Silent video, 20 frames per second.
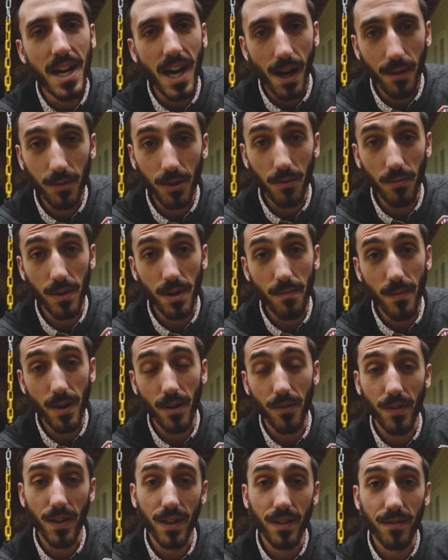I'm gonna run a
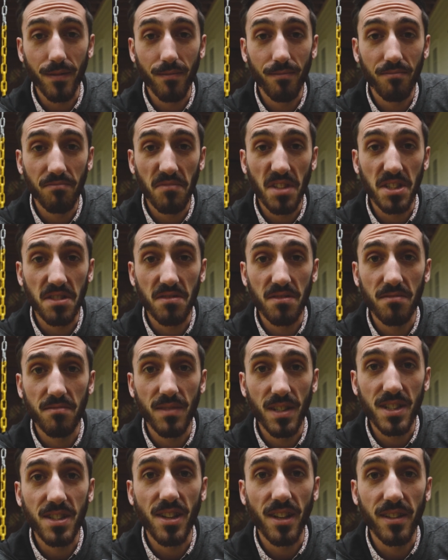marathon this
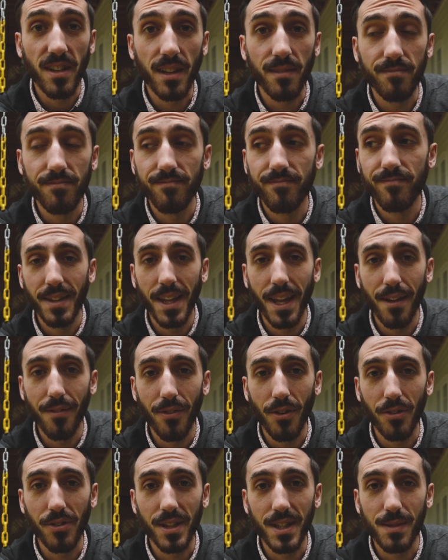Sunday, if
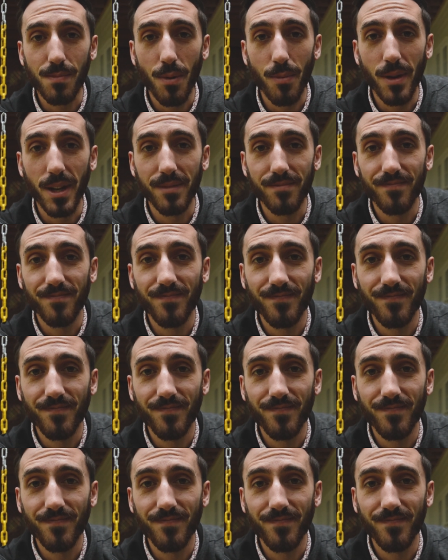all things permit.